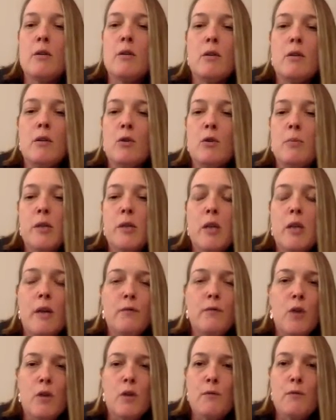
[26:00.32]
you'll be
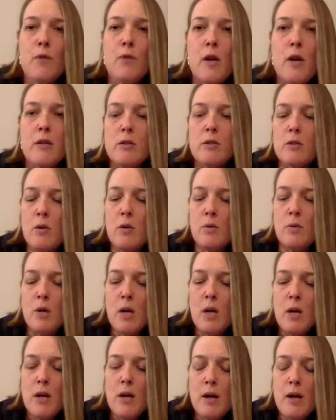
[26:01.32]
lifelong friends. So
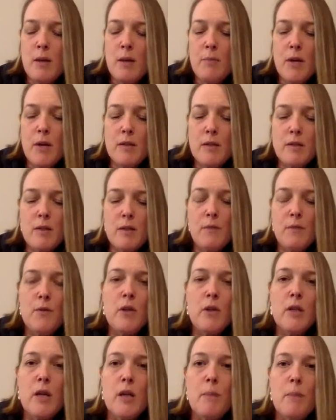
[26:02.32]
that's
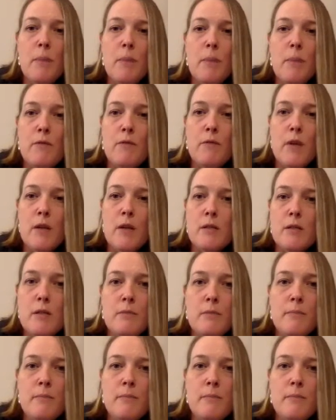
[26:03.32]
definitely a benefit.